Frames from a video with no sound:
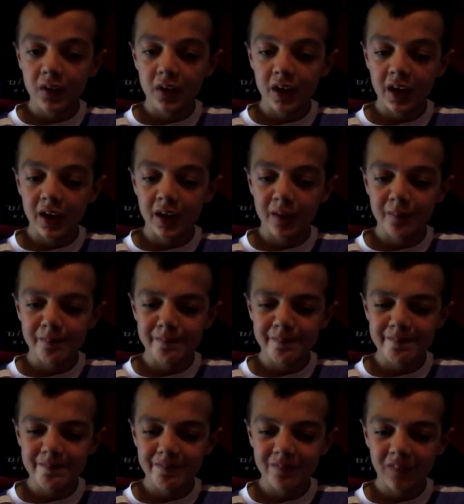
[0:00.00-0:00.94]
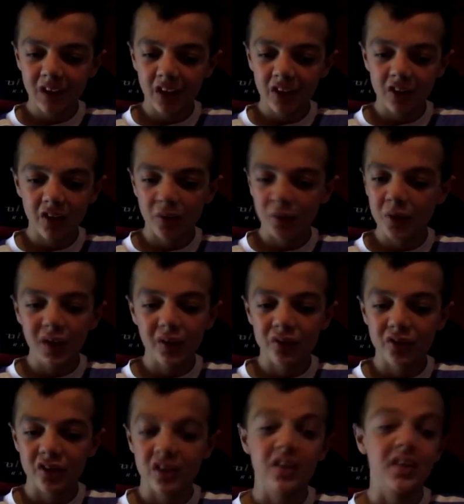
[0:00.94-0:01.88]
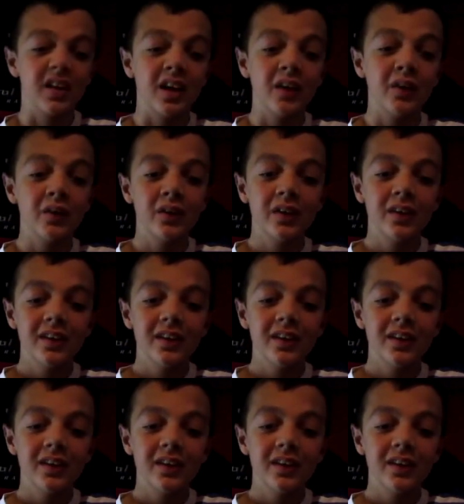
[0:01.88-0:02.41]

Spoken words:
I don't know when I'll see you now.